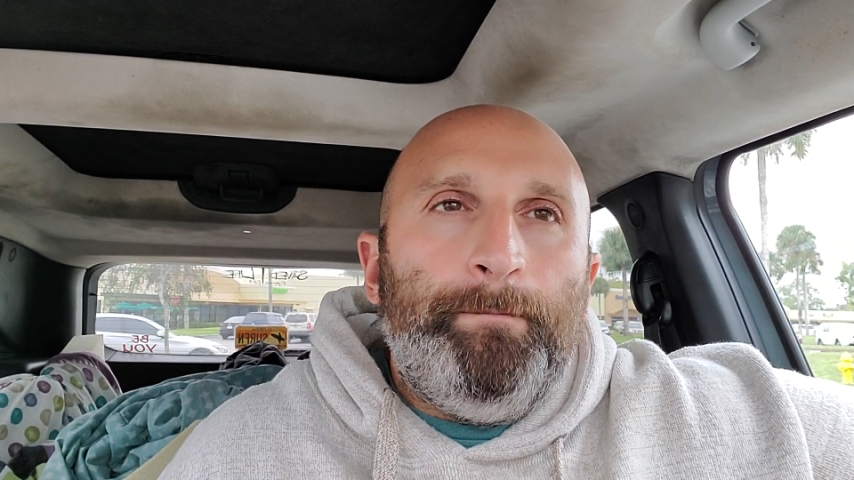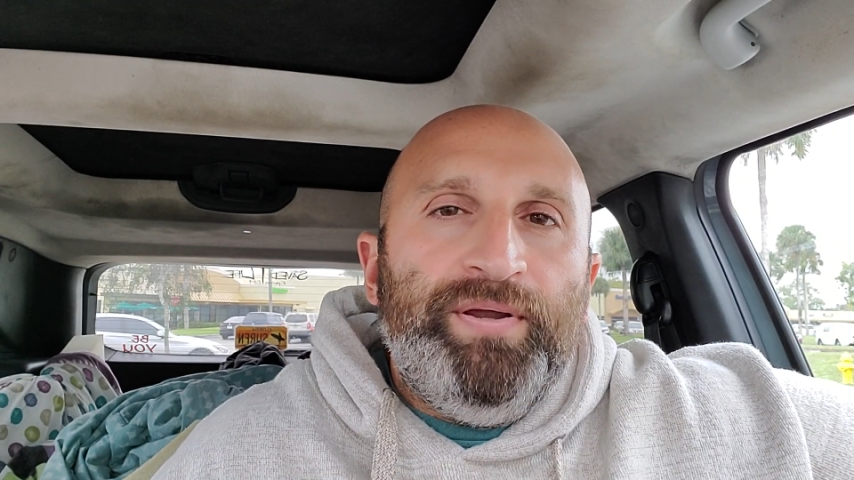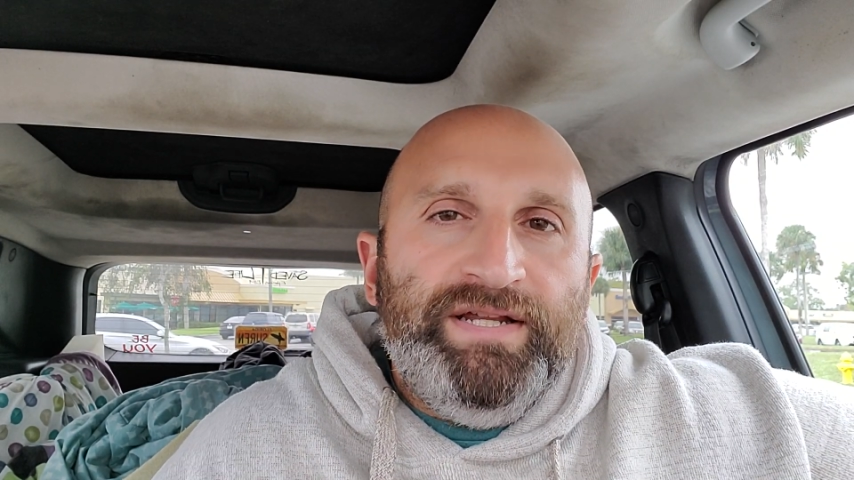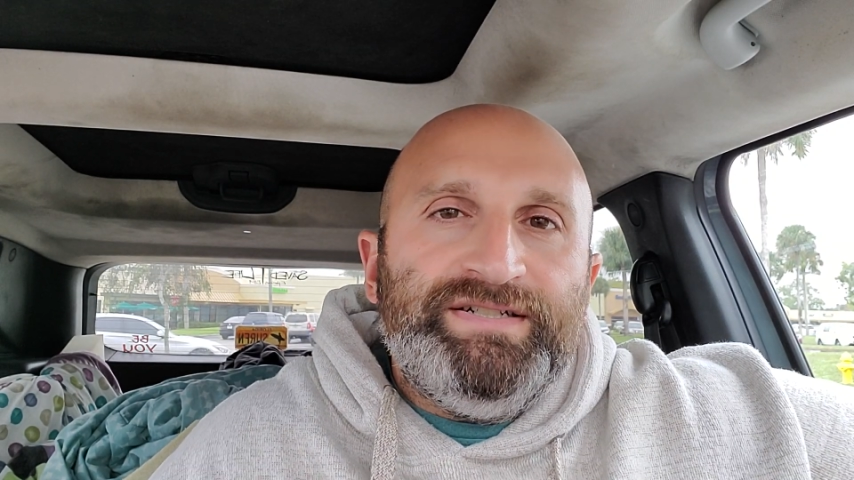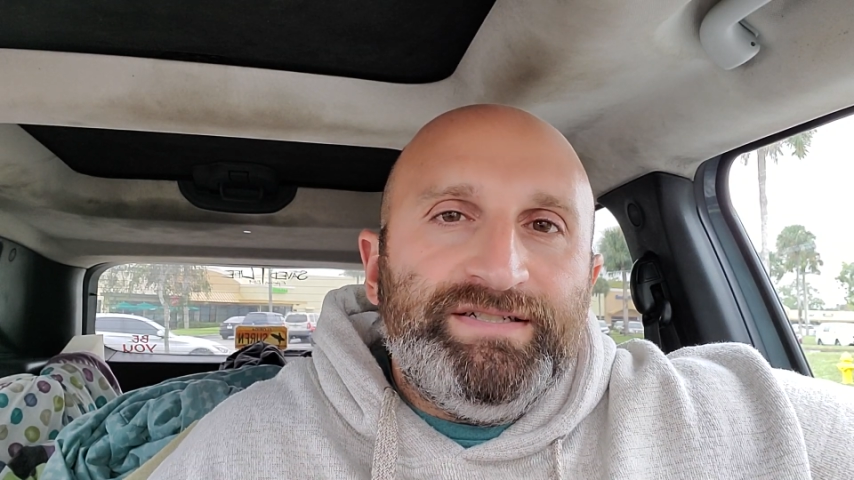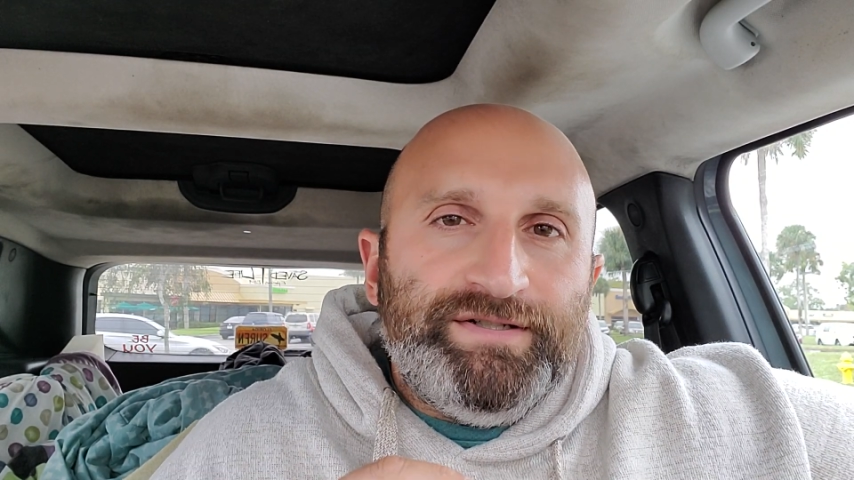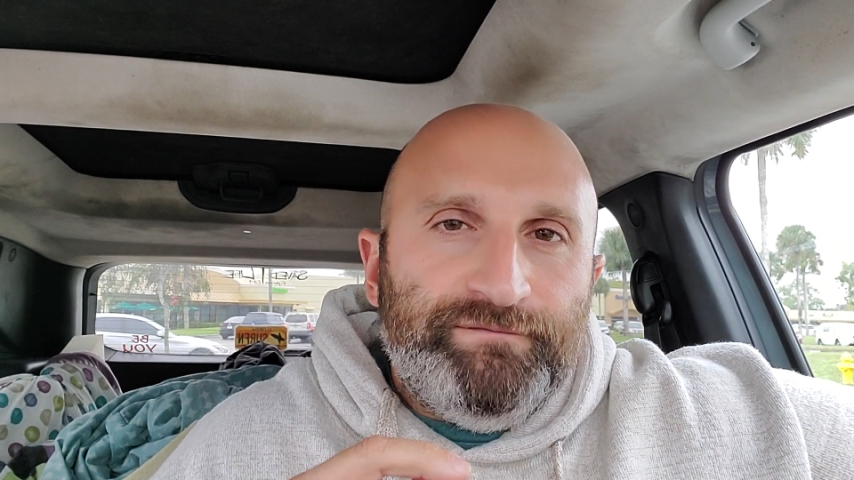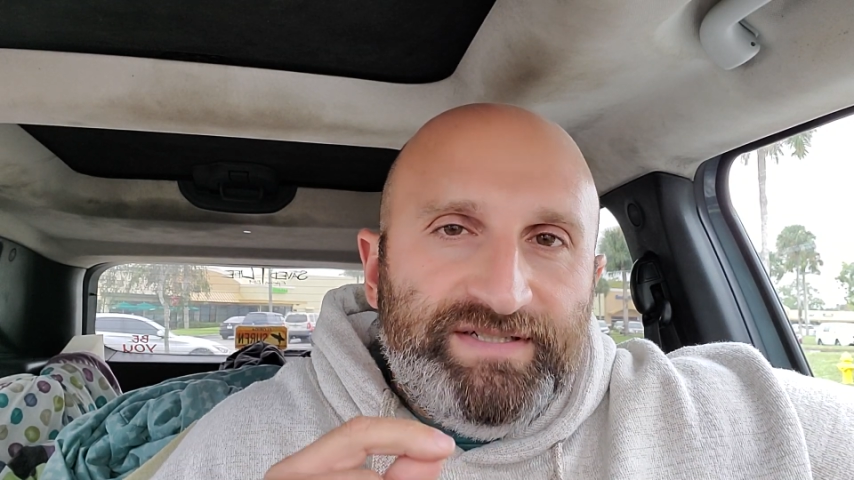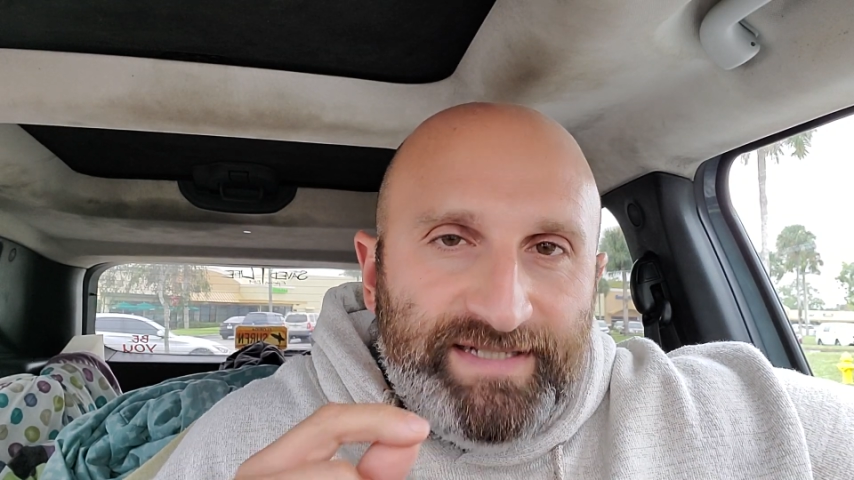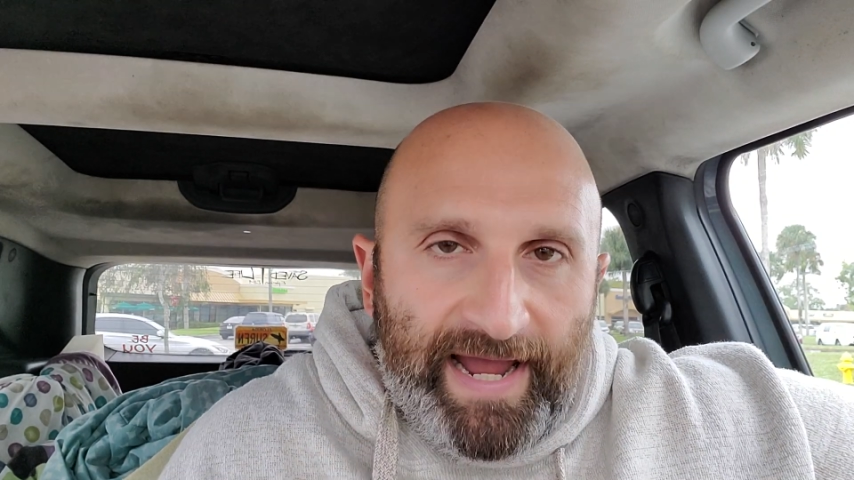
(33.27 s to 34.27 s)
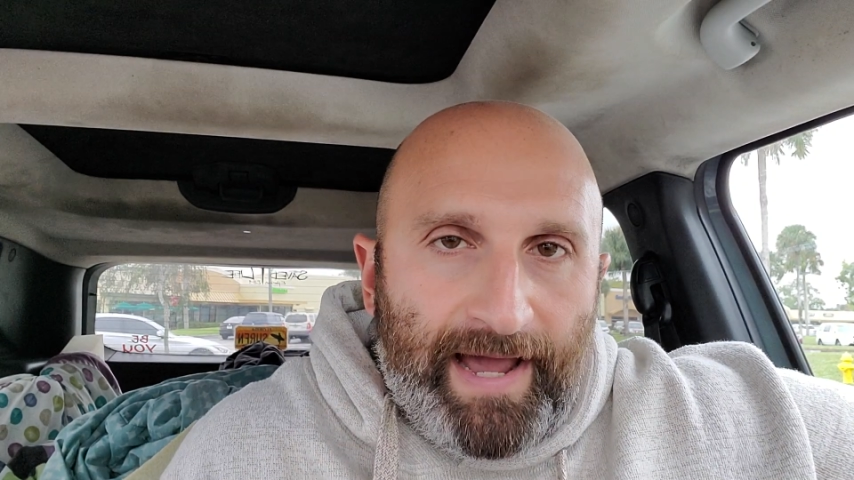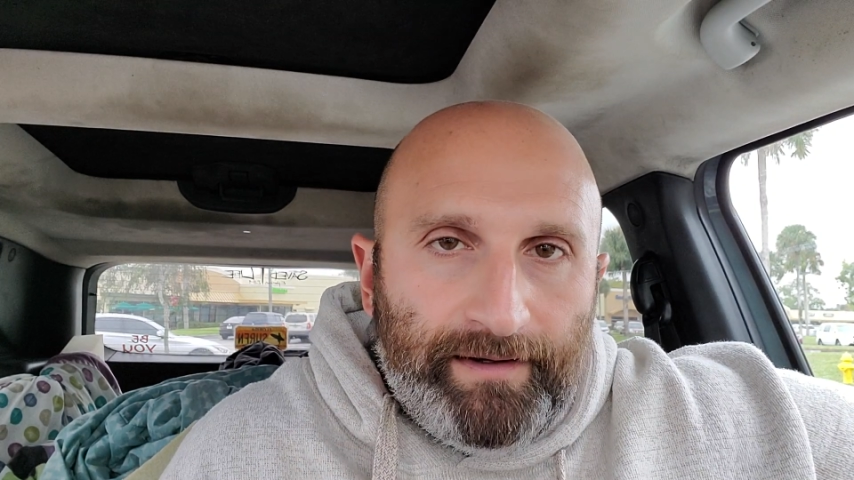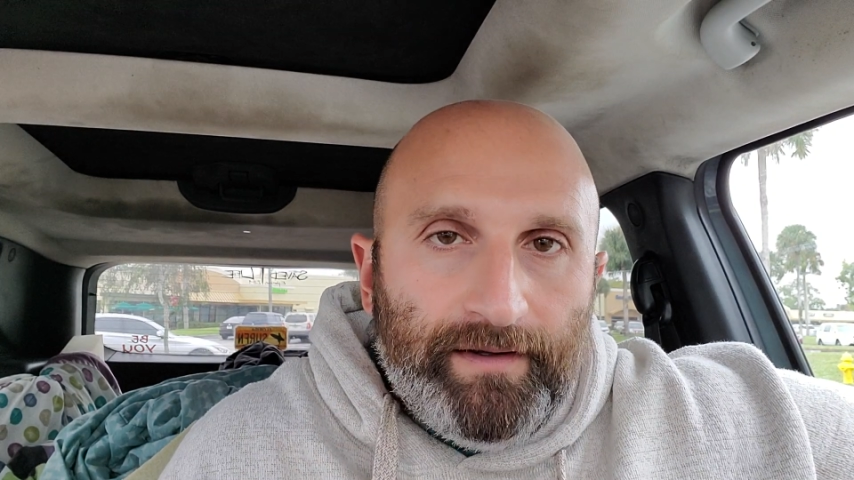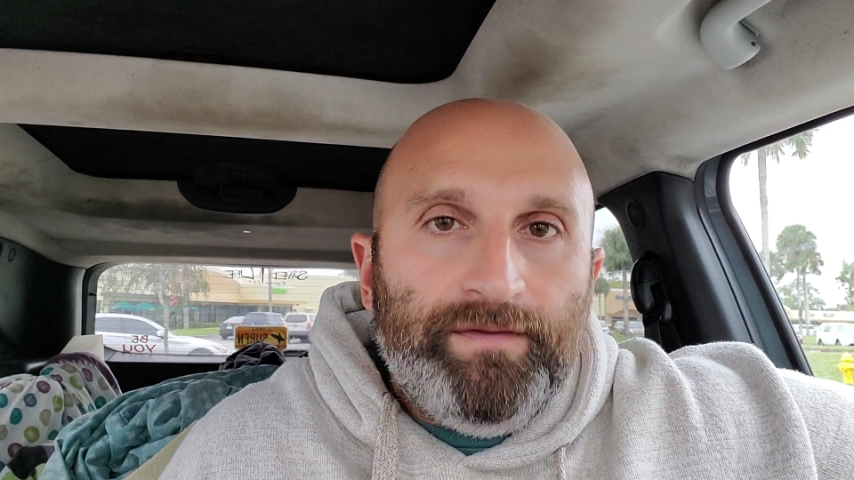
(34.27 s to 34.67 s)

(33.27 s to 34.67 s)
pieces of data